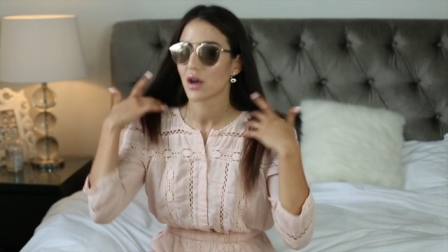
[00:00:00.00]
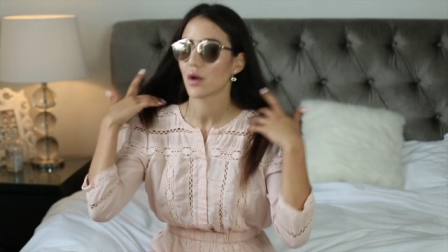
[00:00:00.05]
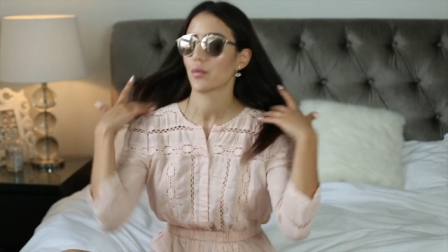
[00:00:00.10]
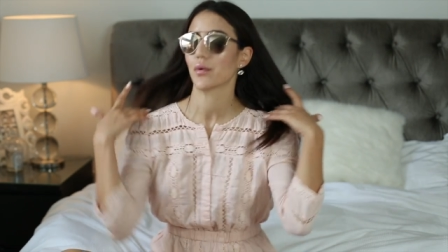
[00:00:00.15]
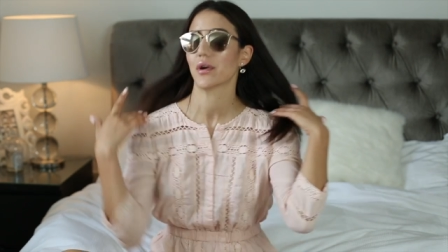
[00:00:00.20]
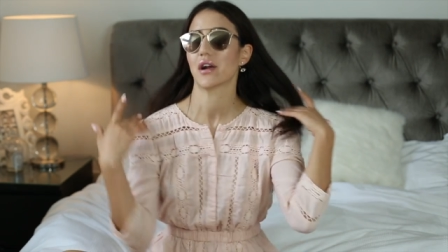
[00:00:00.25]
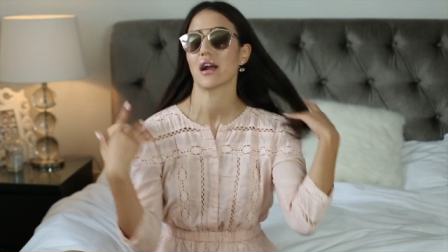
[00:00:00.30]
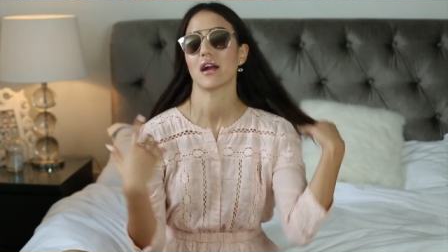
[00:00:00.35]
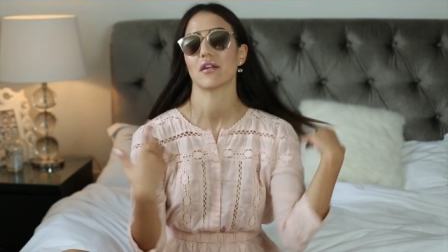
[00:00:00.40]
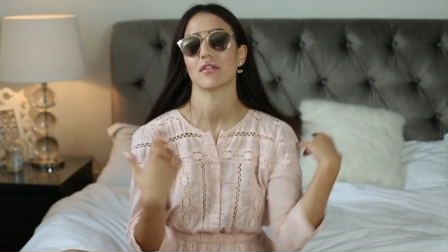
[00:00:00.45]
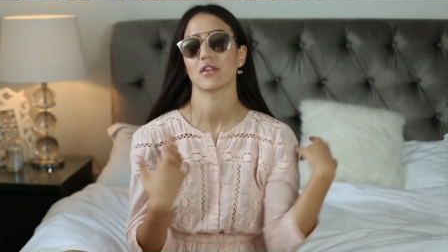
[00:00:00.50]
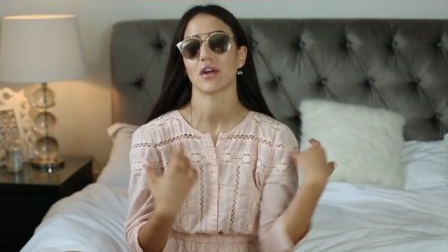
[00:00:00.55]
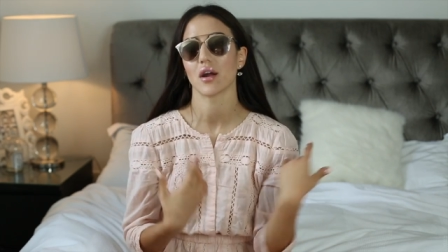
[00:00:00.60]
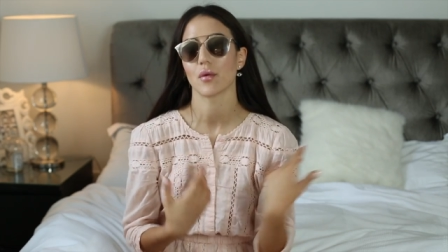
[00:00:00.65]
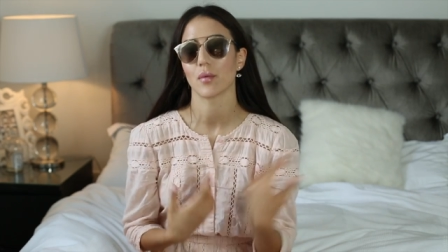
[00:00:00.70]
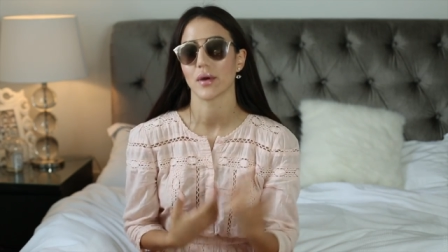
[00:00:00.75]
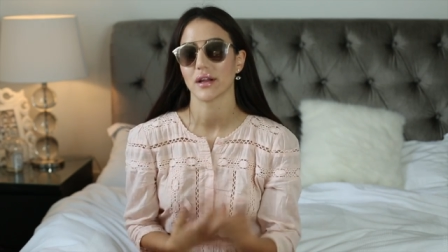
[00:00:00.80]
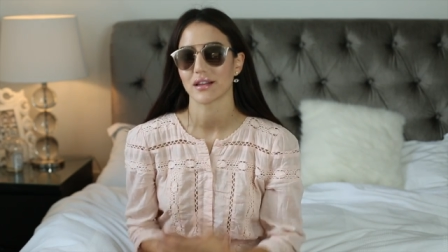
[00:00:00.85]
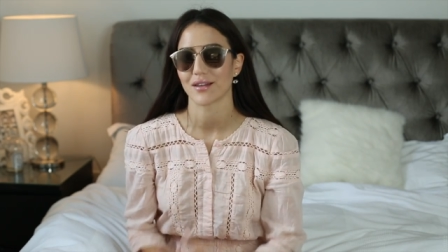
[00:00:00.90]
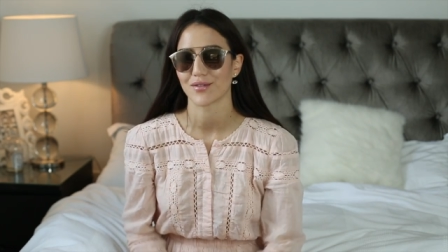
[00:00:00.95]
wherever
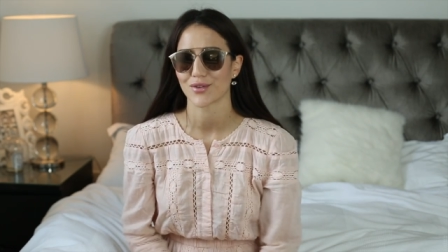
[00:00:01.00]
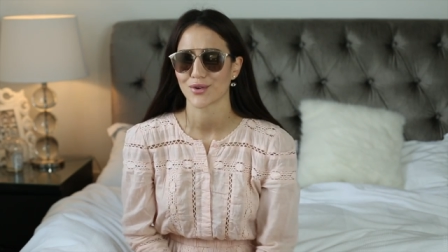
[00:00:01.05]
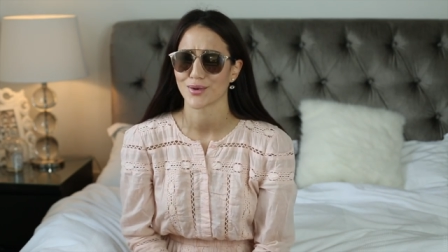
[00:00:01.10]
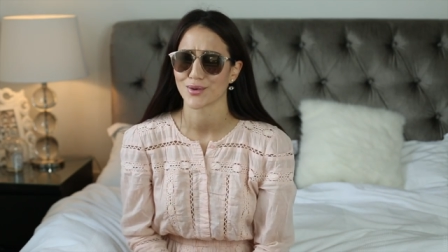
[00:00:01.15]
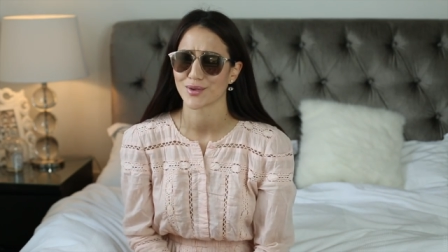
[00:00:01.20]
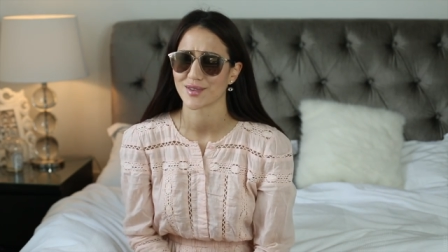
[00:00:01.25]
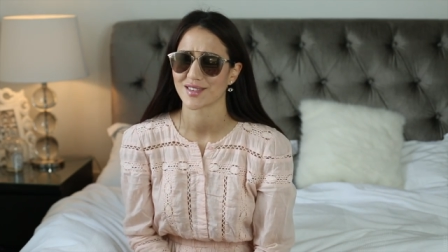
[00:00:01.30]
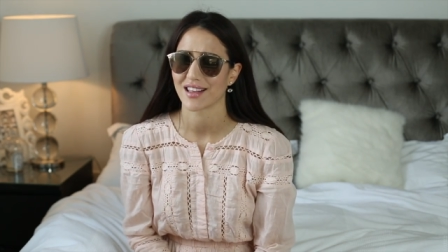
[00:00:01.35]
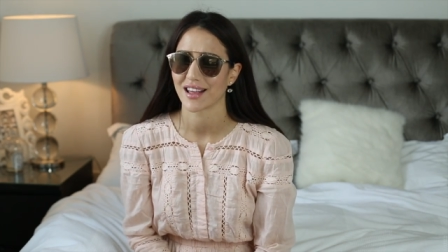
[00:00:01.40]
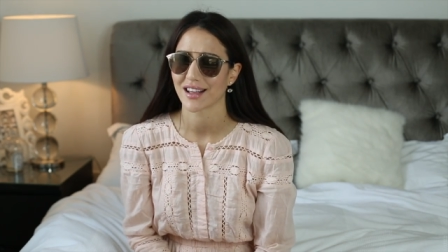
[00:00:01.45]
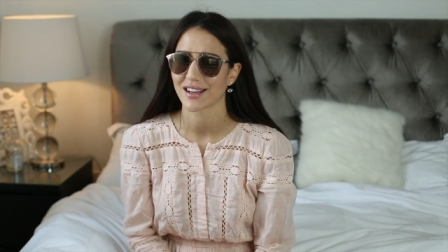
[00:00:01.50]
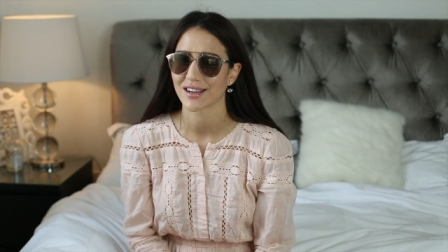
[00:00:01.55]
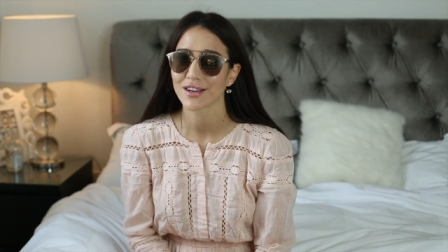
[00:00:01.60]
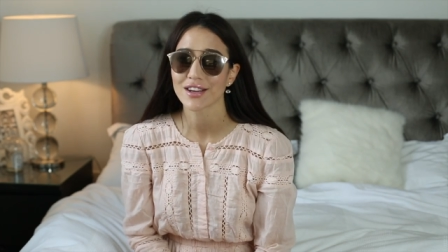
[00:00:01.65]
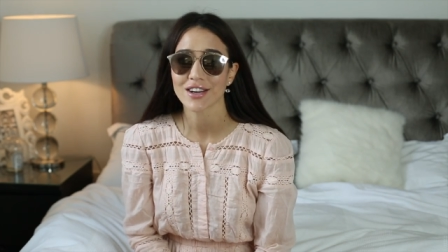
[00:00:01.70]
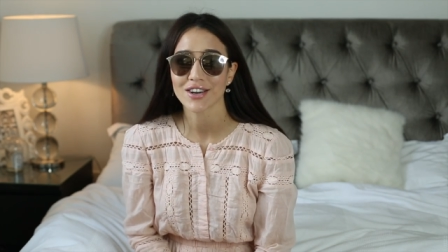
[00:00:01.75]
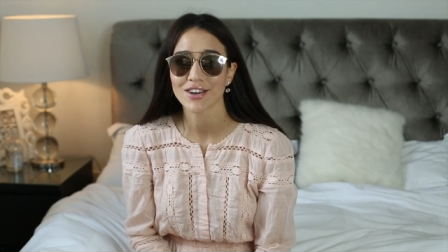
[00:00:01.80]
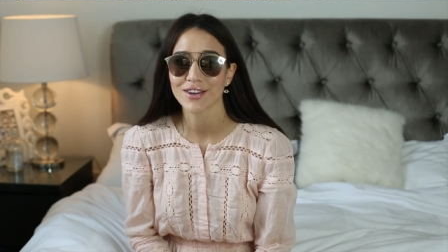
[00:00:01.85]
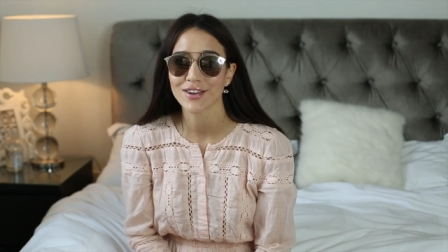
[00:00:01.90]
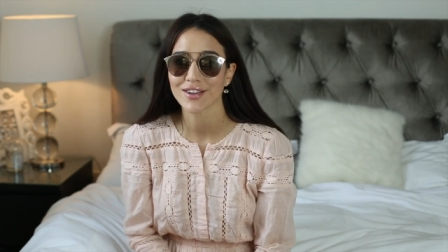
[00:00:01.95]
I went, everyone was like,
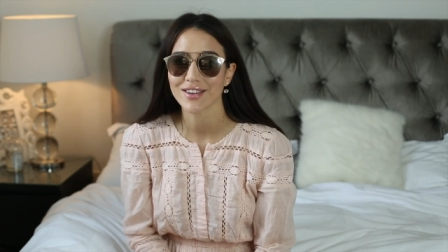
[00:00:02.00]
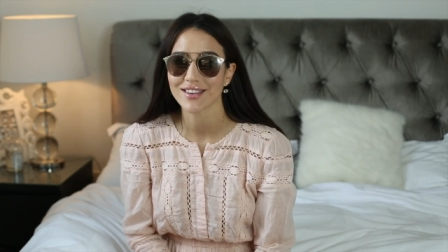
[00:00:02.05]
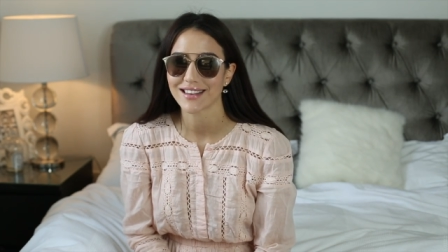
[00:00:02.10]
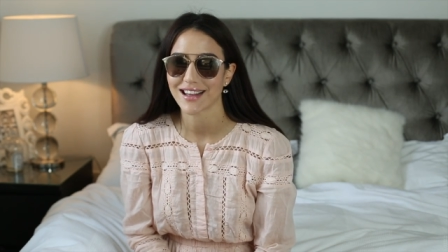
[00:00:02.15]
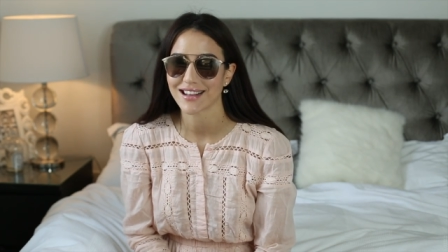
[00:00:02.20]
girl,